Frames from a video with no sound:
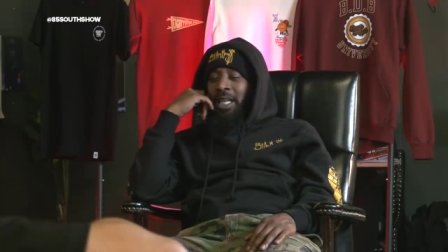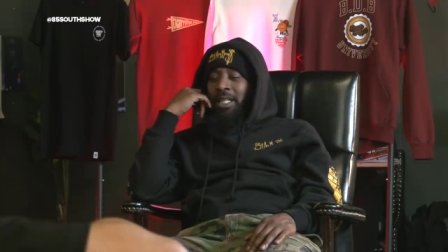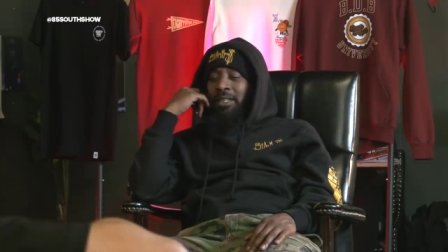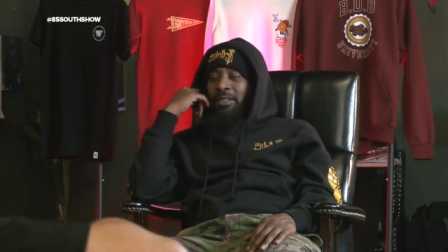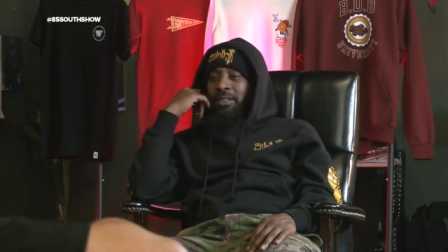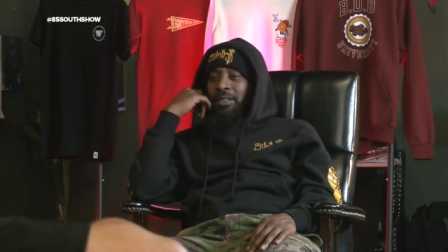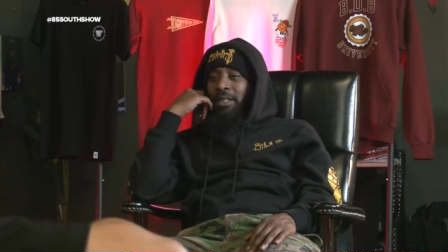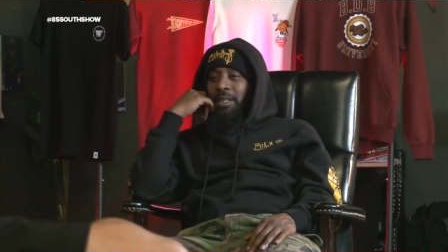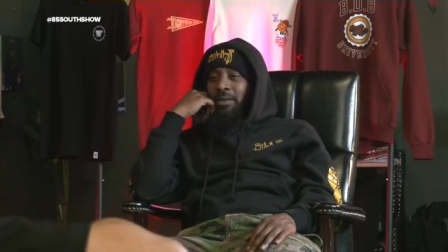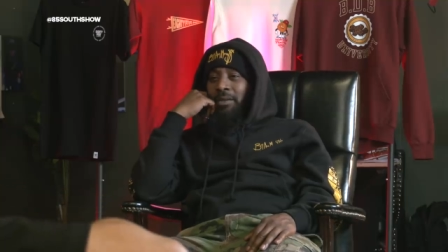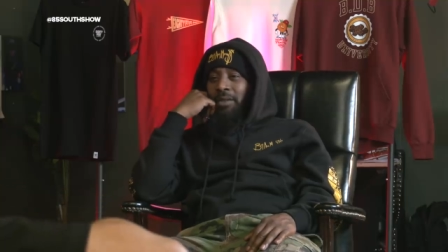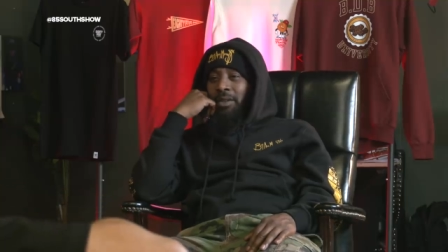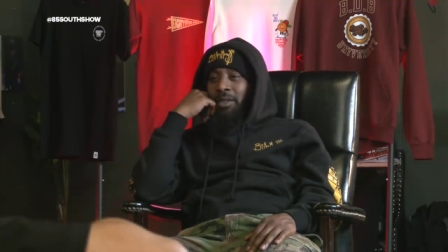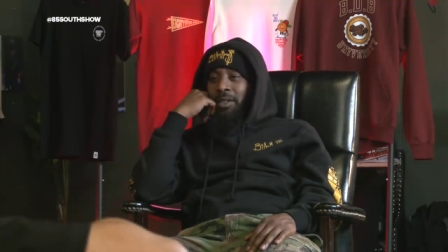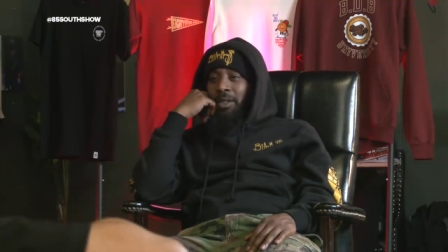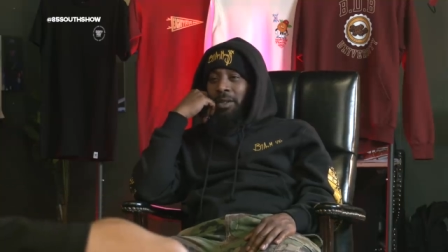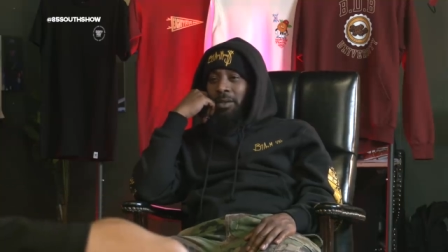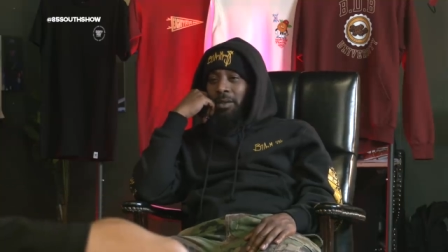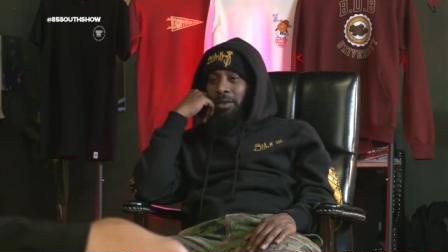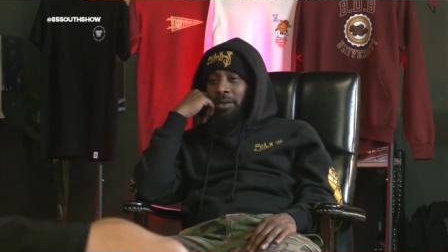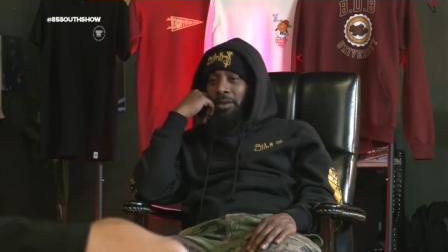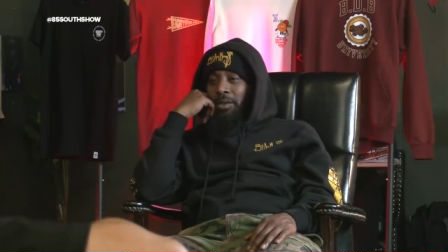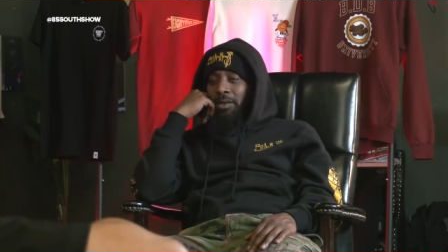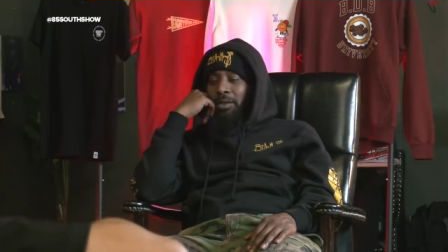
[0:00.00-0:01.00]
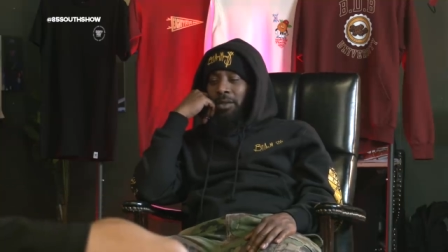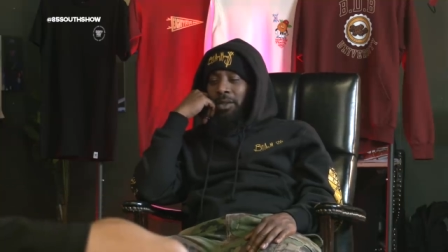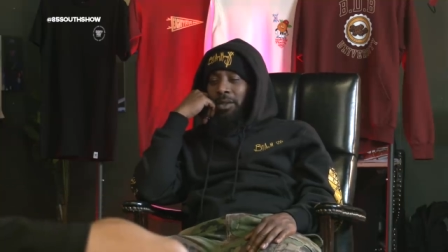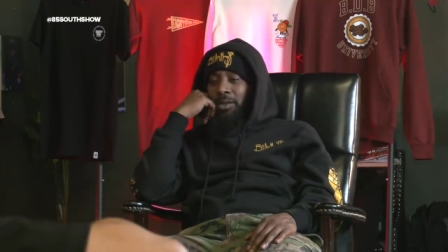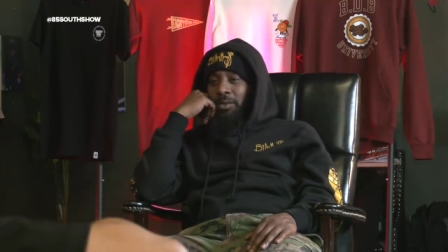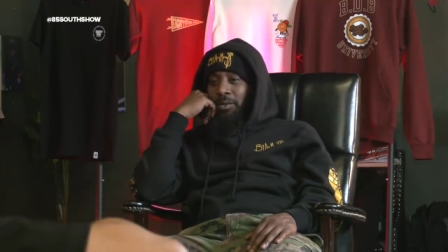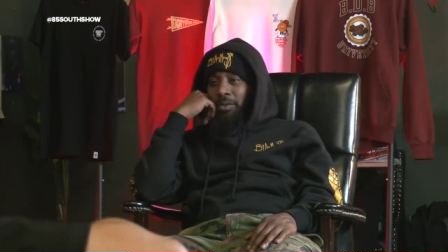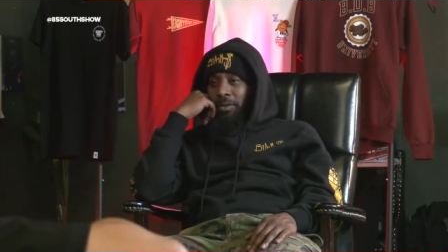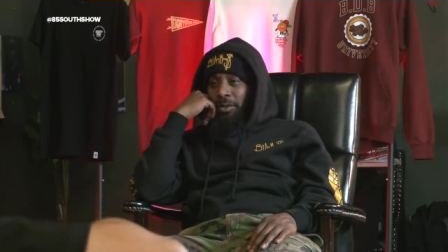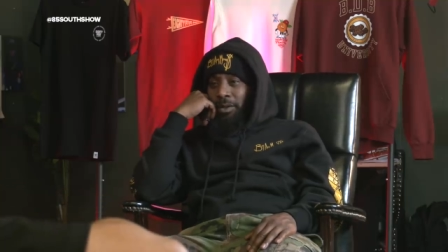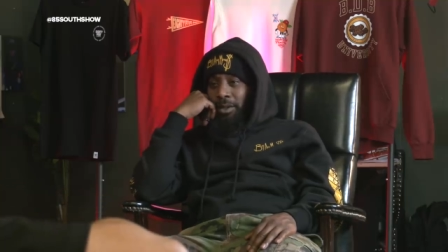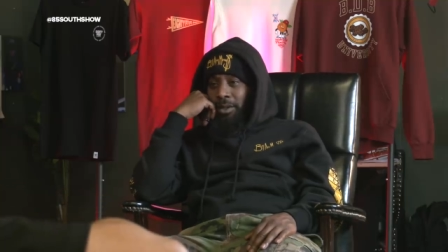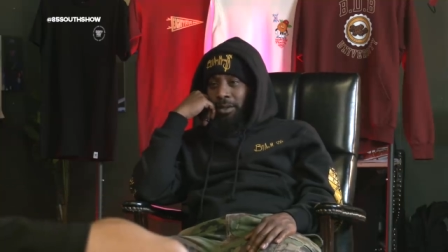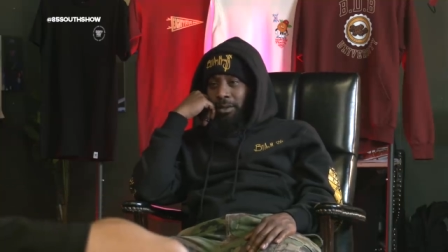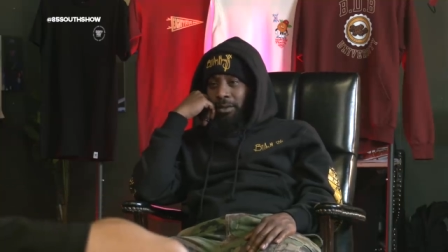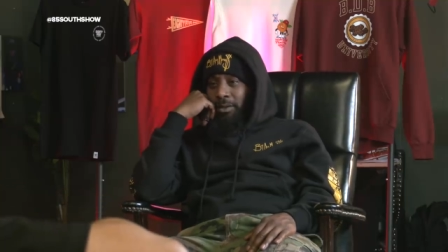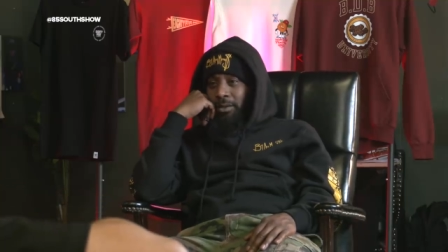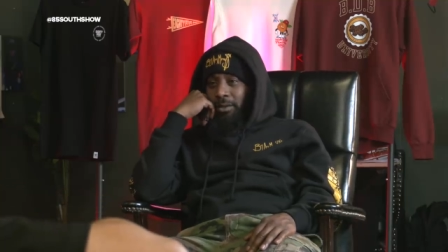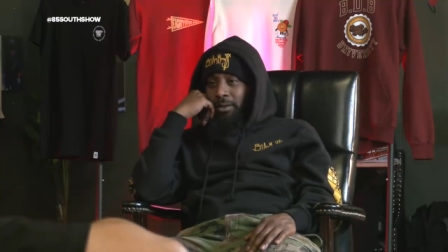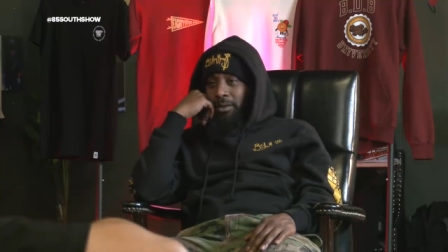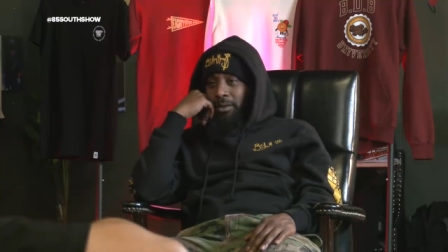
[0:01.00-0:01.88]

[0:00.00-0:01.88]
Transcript: has seven toes on each foot,